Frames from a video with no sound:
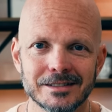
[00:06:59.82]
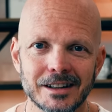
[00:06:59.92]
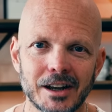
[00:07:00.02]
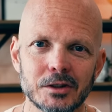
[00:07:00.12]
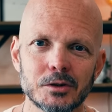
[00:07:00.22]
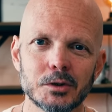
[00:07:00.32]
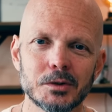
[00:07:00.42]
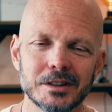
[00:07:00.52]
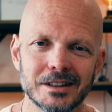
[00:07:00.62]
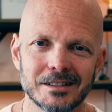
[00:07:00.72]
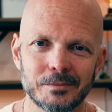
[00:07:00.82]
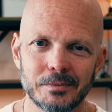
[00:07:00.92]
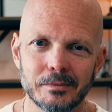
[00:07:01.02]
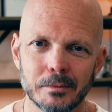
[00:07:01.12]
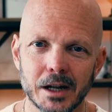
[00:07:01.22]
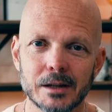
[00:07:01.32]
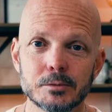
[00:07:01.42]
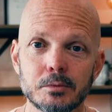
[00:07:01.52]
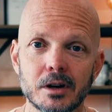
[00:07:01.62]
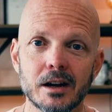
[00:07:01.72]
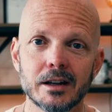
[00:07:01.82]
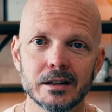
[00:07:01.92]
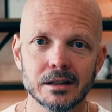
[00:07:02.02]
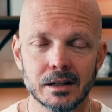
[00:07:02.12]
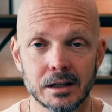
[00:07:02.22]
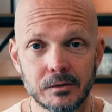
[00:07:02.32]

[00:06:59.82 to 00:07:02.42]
how you doing? My name's Brian. And